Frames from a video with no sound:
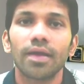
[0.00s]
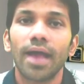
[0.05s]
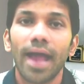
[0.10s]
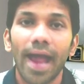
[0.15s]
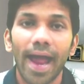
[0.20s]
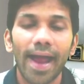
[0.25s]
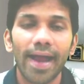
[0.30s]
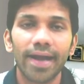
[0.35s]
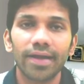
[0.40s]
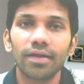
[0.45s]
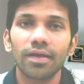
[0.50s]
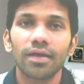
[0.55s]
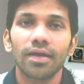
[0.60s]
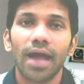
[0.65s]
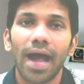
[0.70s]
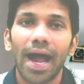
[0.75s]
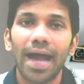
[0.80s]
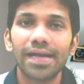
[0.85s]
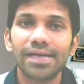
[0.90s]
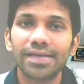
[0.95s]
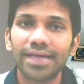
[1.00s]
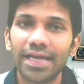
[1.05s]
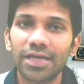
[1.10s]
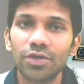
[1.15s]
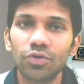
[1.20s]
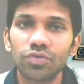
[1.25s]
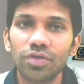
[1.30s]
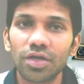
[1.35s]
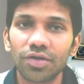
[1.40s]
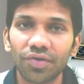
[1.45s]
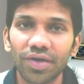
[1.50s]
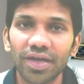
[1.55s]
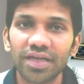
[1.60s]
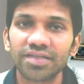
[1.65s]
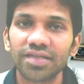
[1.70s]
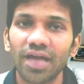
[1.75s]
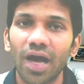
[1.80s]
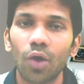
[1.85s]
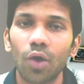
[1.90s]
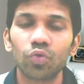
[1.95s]
And I'll tell you the
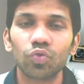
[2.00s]
tricks how